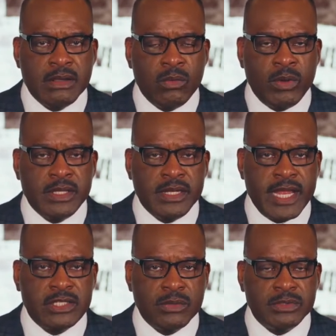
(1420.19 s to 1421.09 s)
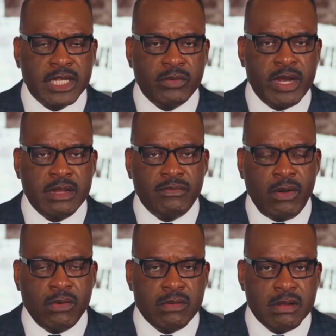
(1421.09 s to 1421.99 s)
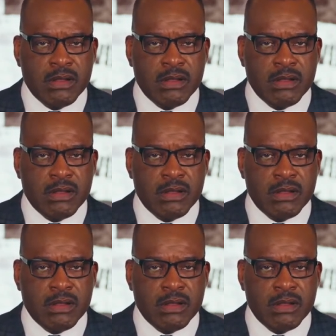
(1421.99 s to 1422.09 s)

when the nation was getting ready to vote,